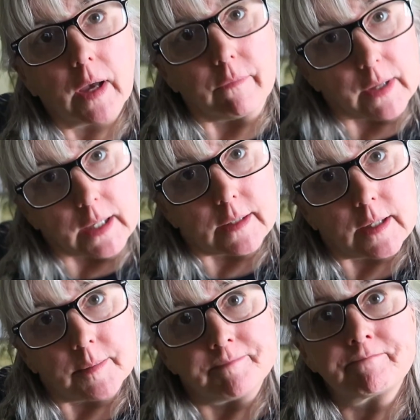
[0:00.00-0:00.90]

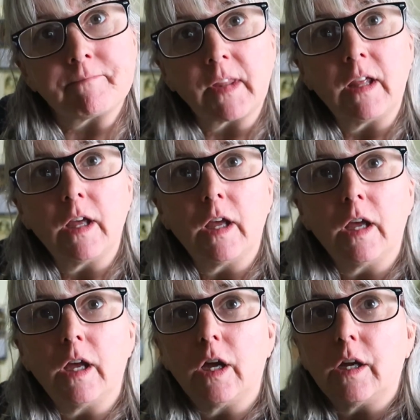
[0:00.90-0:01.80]
oven.
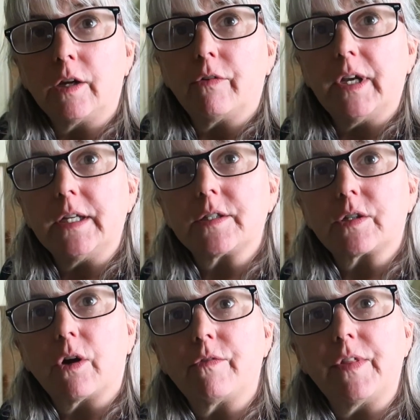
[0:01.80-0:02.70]
Ingredients
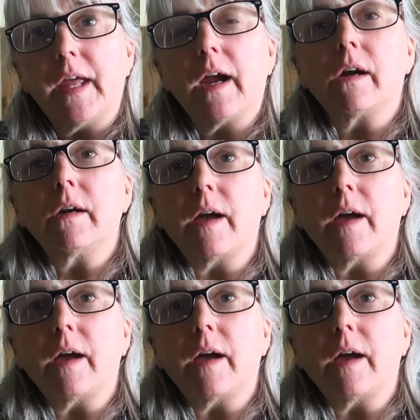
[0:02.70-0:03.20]
are over there.